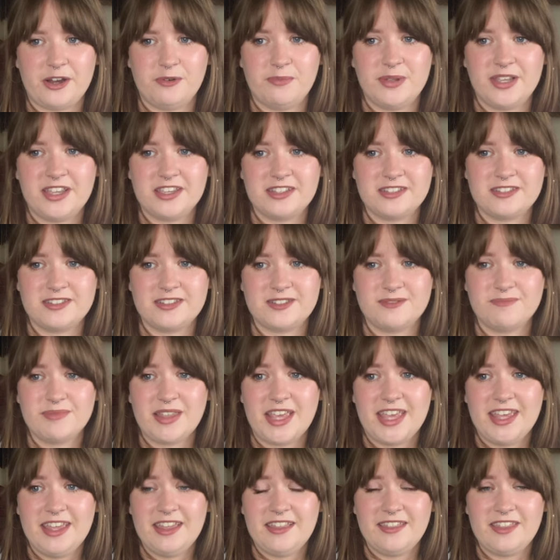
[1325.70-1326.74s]
because
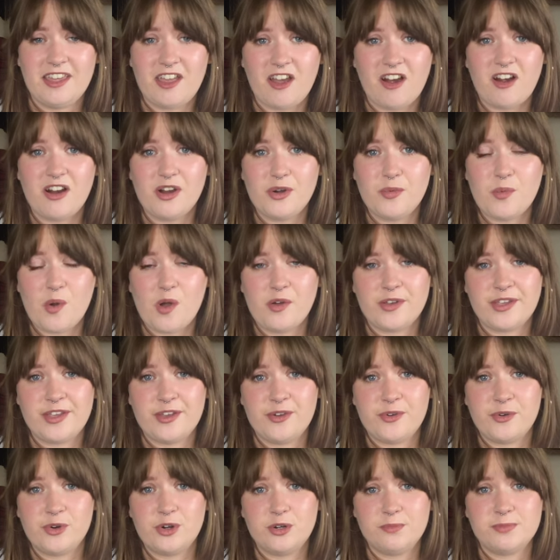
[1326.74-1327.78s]
they are walking
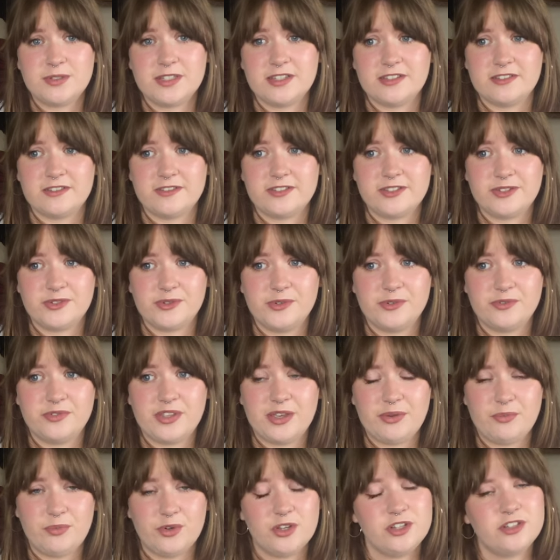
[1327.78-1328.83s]
corpses, so
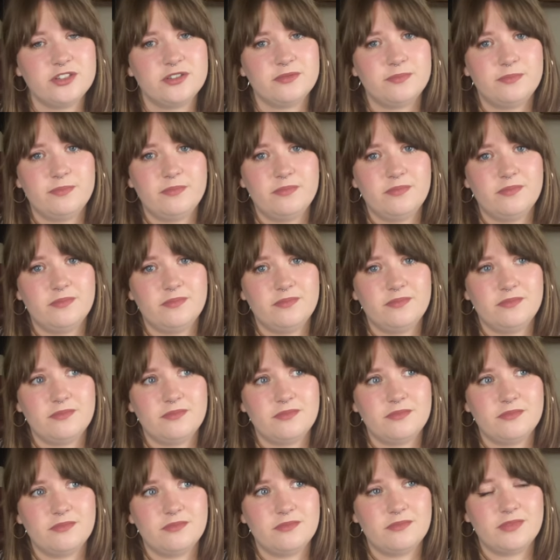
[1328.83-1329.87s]
they would
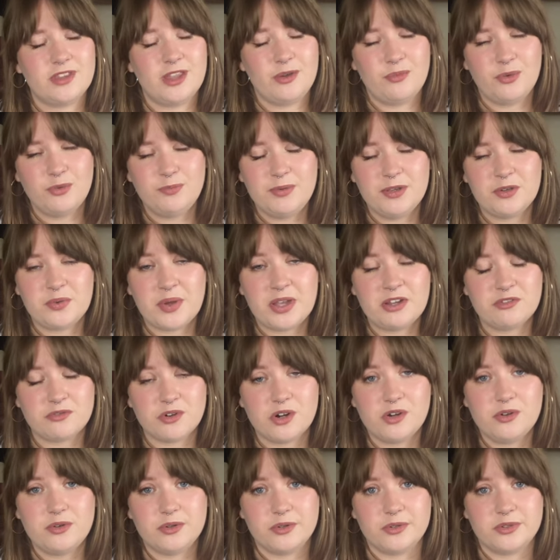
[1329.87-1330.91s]
be quite
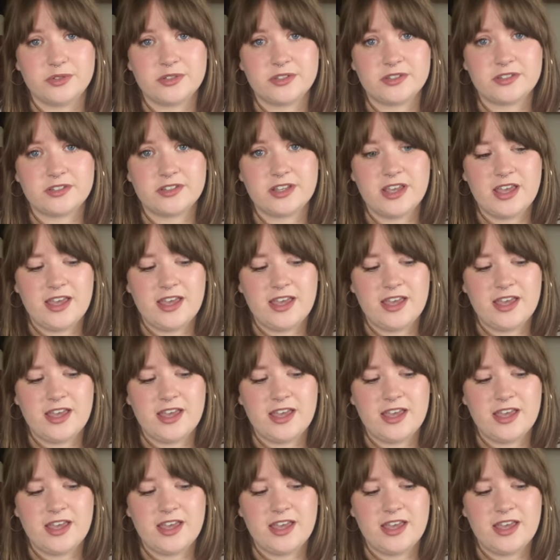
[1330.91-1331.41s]
gross.